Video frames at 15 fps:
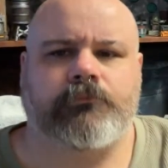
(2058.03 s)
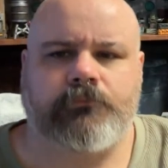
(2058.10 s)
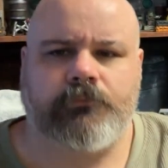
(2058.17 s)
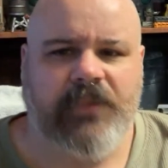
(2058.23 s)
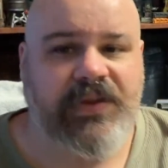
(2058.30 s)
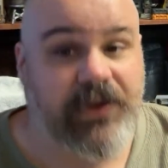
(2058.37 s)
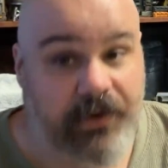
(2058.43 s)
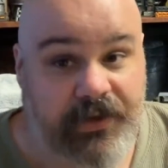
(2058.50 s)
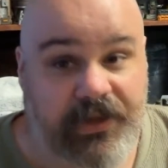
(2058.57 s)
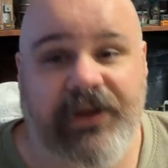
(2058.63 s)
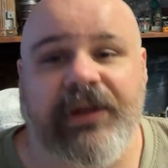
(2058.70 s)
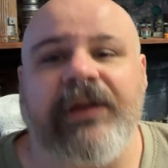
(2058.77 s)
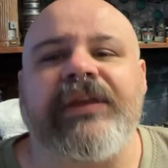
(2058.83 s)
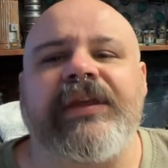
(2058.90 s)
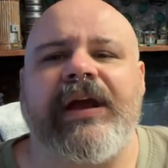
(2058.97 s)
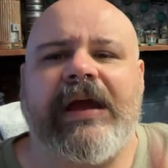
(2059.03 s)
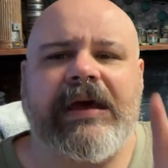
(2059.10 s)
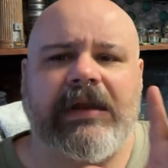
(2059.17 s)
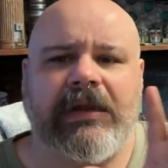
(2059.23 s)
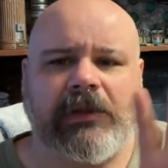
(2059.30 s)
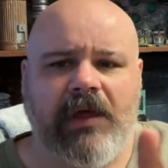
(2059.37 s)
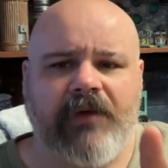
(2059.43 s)
you're
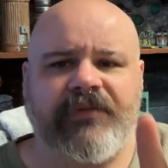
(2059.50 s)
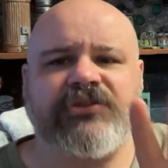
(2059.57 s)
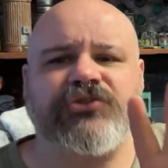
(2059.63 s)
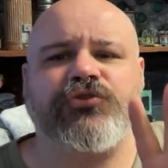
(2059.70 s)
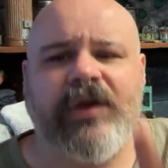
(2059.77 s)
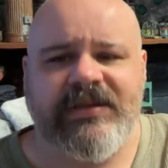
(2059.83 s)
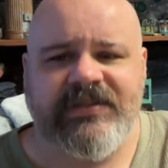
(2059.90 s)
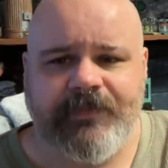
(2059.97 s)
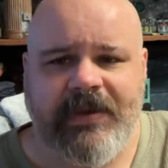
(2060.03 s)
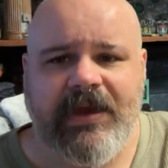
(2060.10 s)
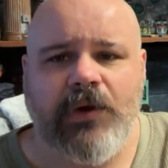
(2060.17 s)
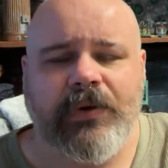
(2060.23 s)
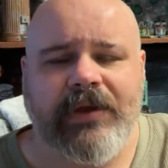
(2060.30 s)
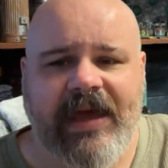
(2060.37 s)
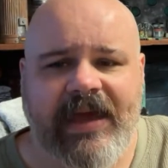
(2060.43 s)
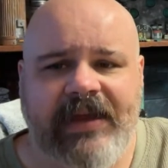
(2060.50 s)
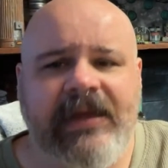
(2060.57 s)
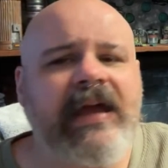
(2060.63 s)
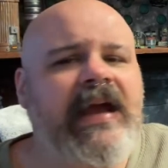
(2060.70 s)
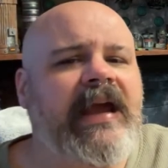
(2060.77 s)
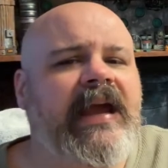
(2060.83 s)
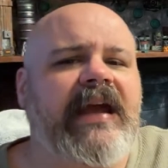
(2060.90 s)
gonna love it, trust me, okay?
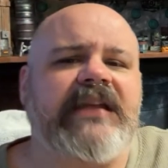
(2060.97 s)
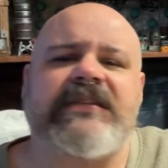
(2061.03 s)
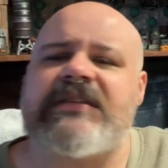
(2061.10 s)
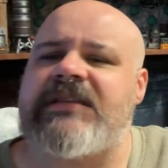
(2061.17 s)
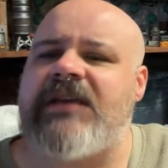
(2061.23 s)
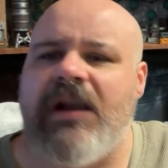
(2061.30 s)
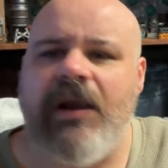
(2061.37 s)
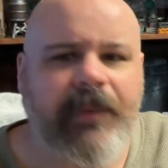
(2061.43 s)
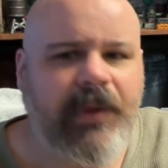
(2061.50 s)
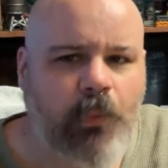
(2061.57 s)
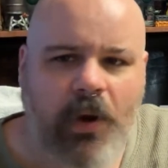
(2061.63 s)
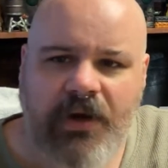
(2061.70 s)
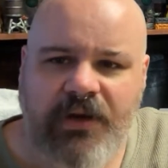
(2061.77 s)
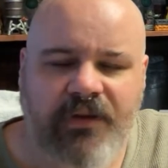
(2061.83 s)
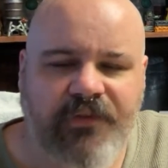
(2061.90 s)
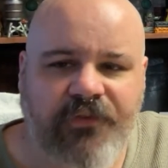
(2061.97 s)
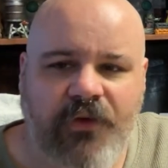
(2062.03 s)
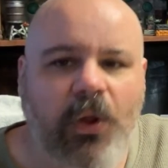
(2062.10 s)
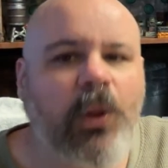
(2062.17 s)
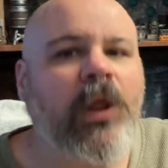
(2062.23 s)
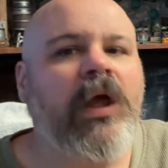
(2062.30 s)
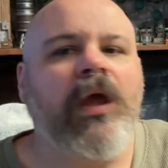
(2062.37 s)
It's gonna be
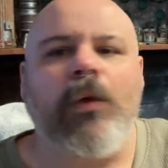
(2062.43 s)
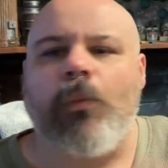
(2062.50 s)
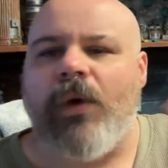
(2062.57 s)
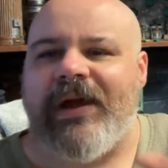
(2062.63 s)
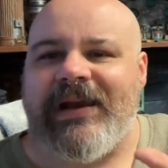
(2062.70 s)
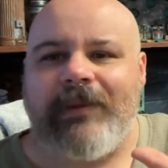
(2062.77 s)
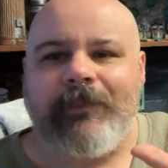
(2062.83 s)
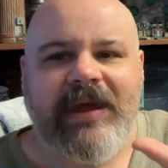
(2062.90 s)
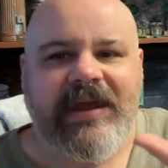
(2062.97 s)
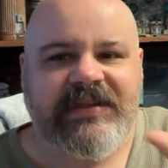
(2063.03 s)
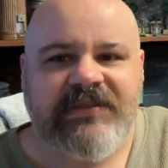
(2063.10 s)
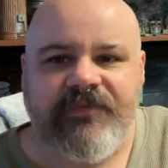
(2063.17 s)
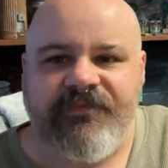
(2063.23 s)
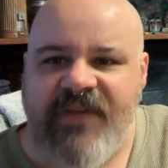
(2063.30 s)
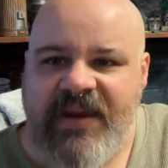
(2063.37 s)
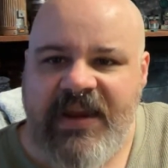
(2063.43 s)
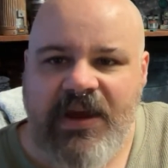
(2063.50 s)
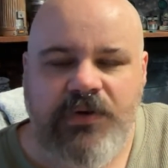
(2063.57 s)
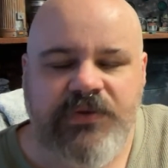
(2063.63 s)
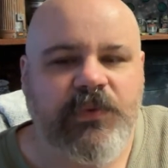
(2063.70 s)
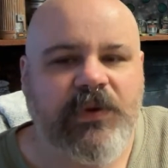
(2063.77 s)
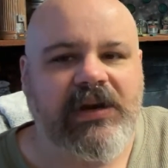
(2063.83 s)
wonderful. We're gonna make some
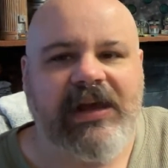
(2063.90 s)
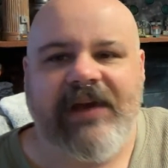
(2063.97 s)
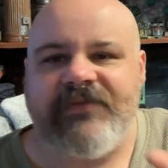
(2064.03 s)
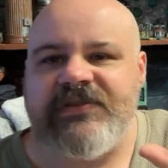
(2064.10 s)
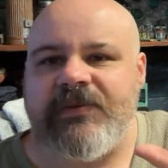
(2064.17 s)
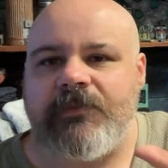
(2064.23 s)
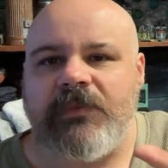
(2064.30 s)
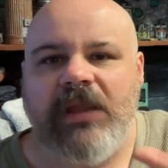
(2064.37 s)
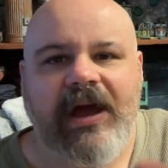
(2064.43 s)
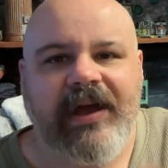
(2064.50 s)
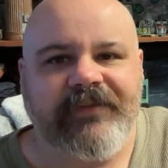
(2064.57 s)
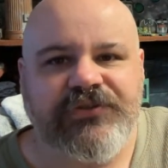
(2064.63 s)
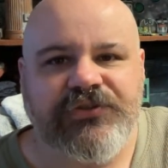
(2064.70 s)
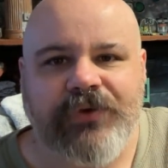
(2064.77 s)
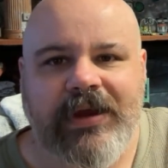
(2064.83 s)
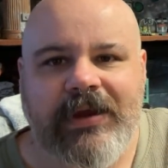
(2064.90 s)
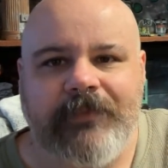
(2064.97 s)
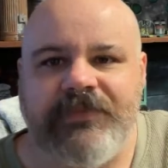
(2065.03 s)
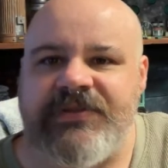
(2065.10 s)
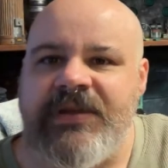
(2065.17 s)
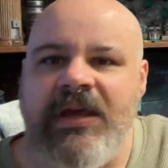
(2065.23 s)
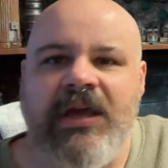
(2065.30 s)
videos, we're gonna have some live
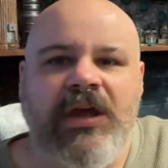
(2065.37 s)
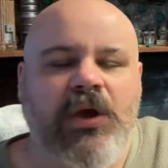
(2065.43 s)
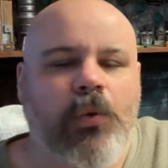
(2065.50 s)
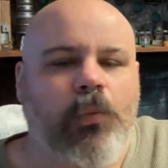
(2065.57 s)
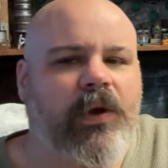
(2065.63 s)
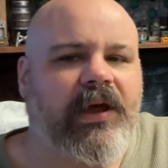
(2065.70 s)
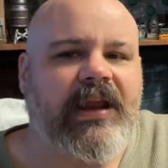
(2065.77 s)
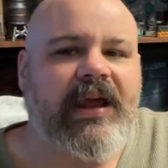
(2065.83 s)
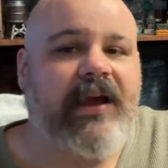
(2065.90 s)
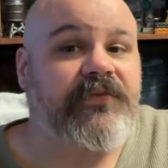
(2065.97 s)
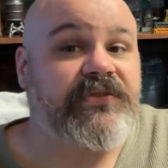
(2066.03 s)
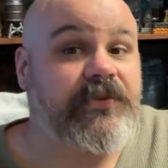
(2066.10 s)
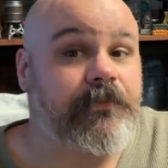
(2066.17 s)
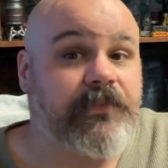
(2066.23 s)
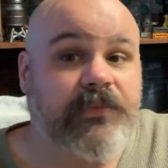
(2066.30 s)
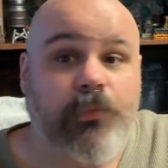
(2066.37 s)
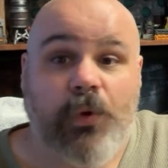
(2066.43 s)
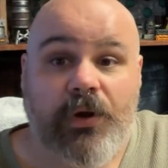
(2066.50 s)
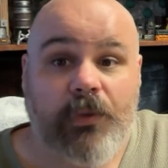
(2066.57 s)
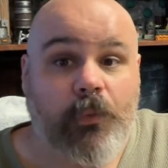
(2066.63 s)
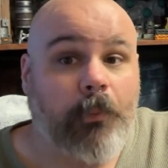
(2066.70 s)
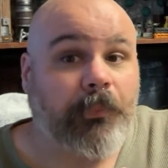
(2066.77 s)
streams, we're gonna have
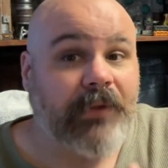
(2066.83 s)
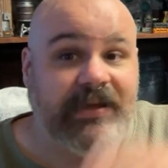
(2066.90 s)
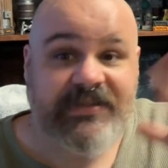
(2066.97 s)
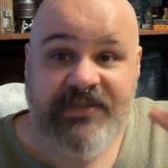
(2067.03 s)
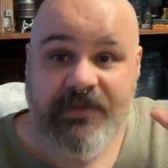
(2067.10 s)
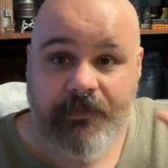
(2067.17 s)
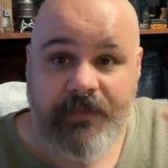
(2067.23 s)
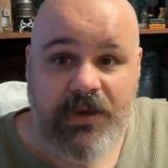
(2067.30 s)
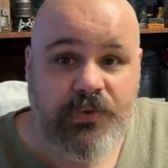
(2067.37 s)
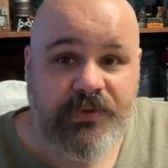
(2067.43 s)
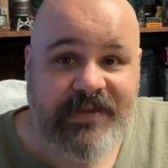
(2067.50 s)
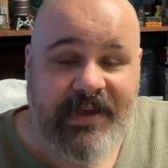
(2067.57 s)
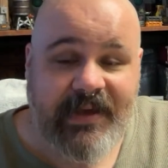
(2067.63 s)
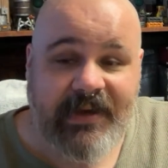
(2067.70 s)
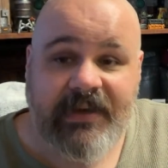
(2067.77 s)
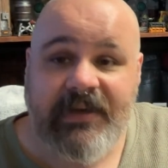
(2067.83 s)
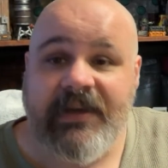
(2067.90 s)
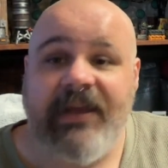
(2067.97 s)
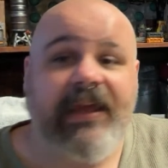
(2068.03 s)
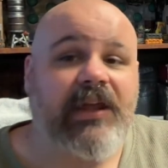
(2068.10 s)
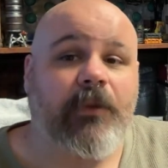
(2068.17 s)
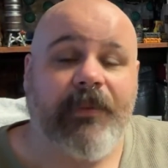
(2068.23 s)
we'll play some music,
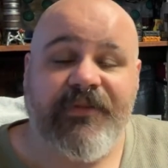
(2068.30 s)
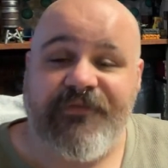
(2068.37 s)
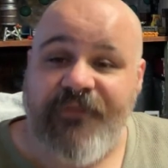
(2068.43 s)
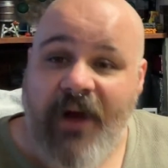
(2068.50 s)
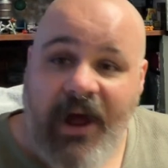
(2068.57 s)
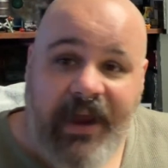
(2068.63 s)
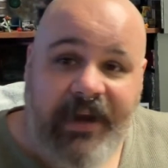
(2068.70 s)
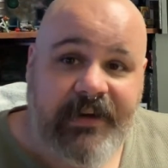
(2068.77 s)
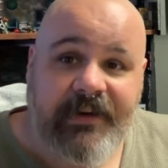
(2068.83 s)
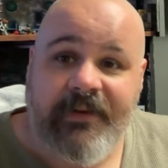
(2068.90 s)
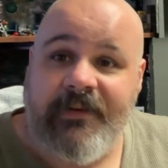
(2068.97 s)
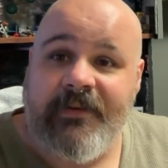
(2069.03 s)
it'll be fun.